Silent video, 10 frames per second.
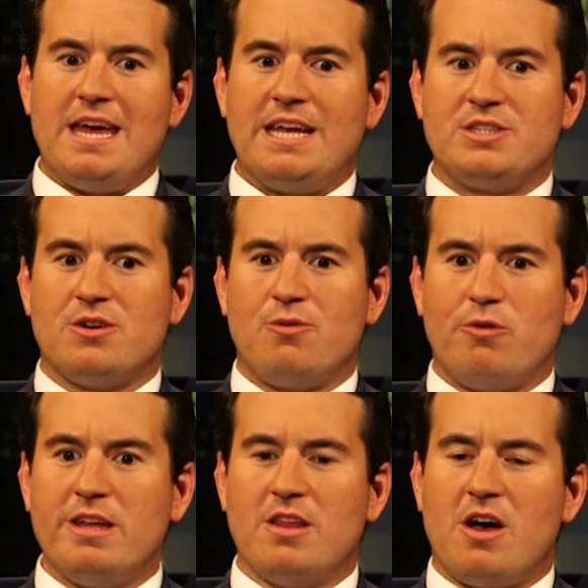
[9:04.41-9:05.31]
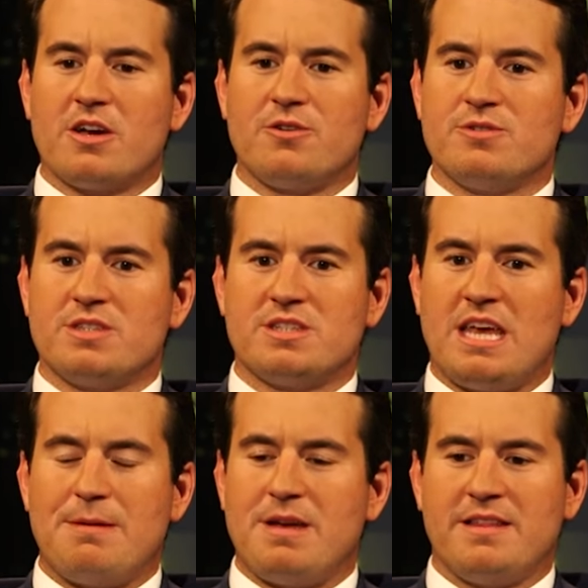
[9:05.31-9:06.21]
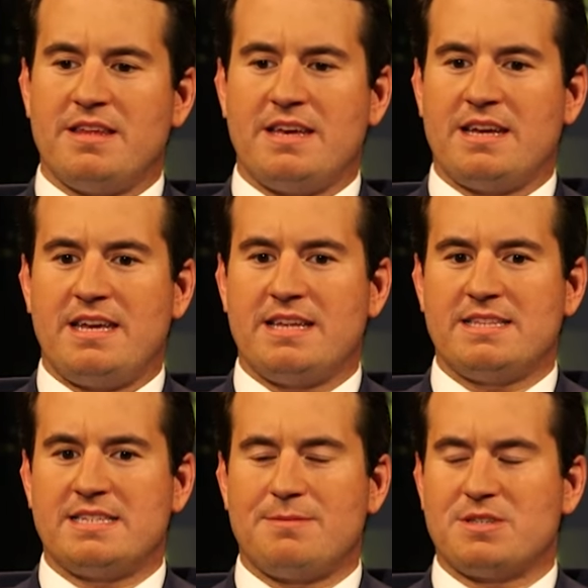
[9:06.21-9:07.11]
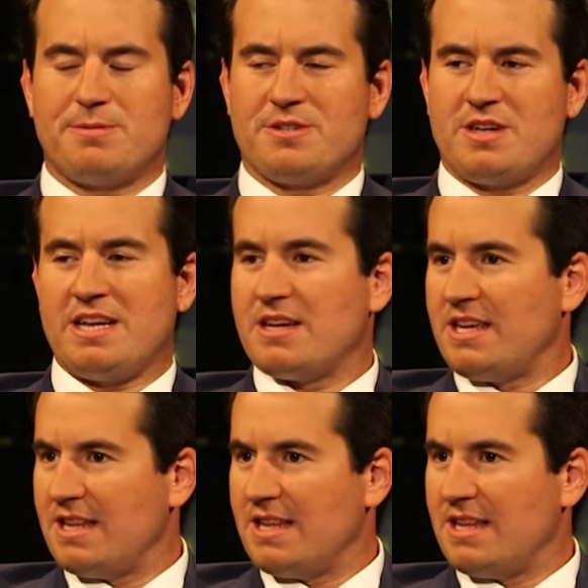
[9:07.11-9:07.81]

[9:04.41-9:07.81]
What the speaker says: And so Whitlock, who was the same, I think he had the same experience I did.